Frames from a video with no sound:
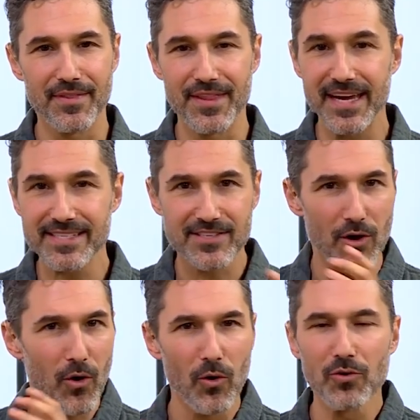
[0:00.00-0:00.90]
this is
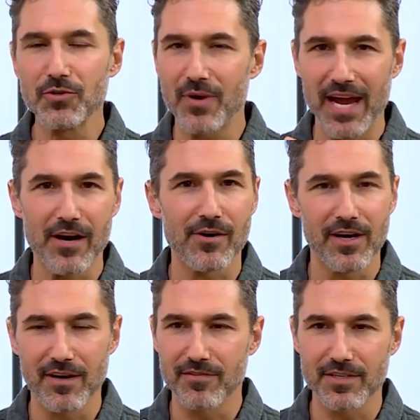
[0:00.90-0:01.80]
a whole new
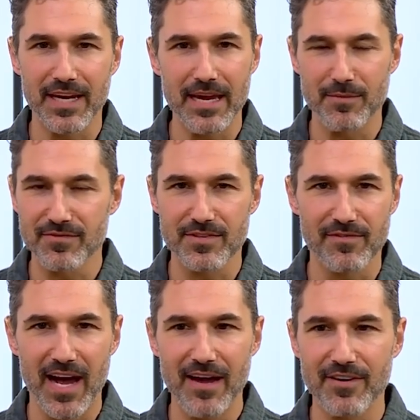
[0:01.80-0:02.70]
era of the game of
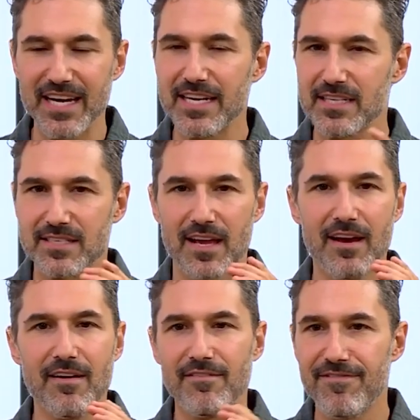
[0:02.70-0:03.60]
Survivor. It is
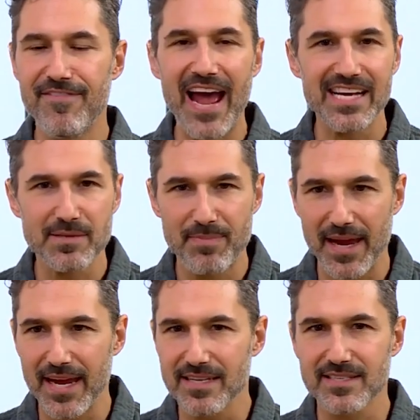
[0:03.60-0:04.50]
fast
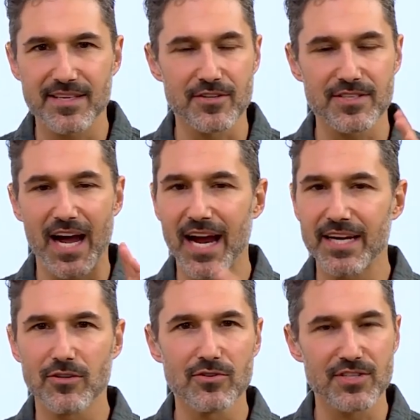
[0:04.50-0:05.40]
paced there's
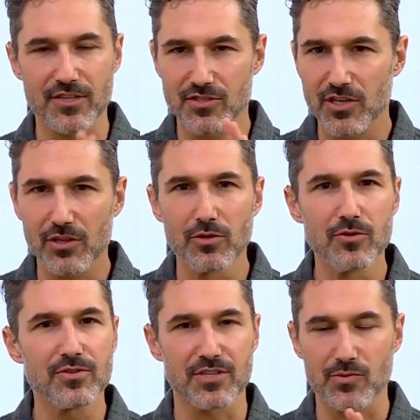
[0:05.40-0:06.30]
idols, there's
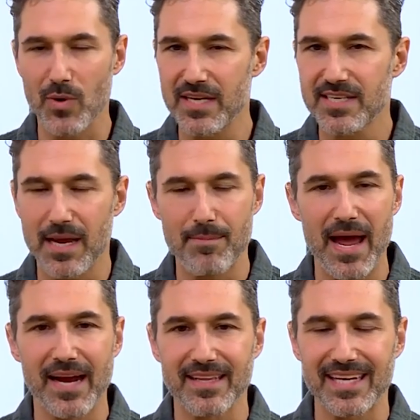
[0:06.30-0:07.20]
clues, there's ways to get
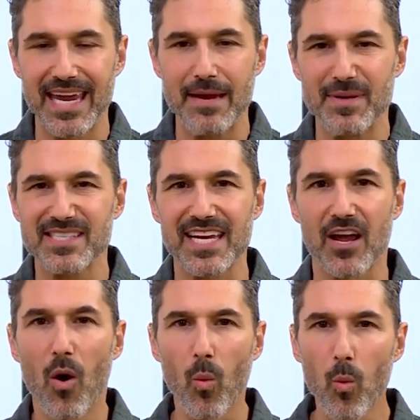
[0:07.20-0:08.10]
back in the game. It's
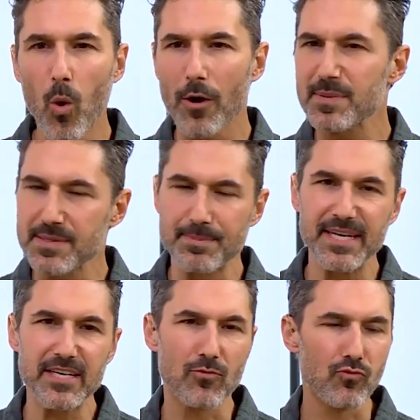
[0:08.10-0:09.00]
like warp
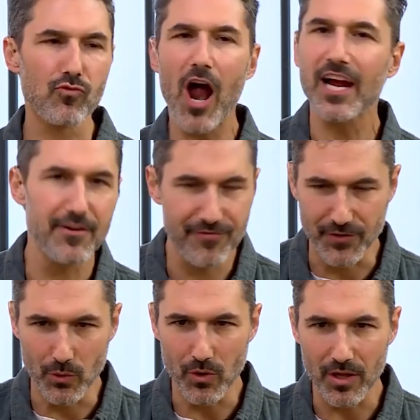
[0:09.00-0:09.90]
speed rocket
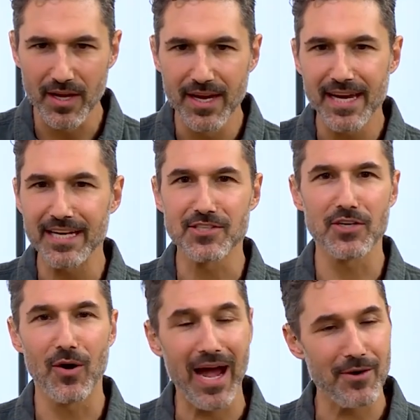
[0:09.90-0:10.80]
fuel. And
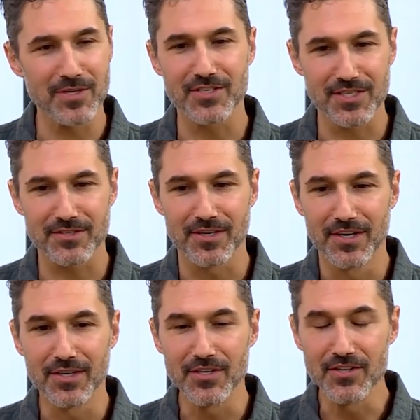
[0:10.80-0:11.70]
so I was just